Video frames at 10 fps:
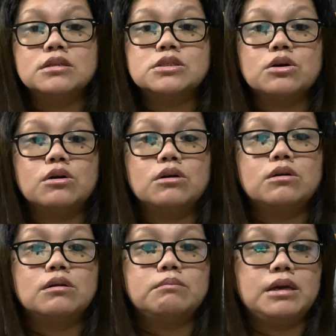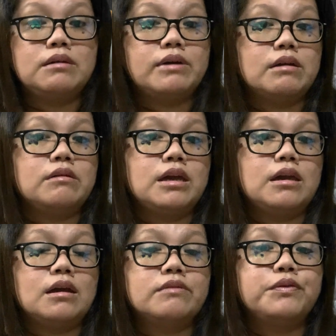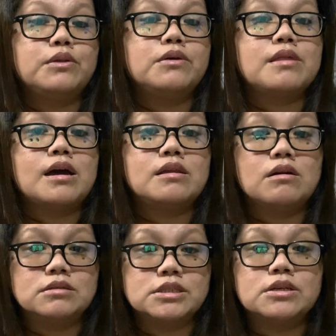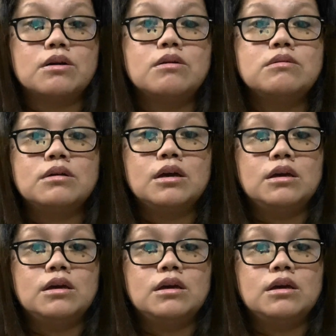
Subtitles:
So be very careful on that also.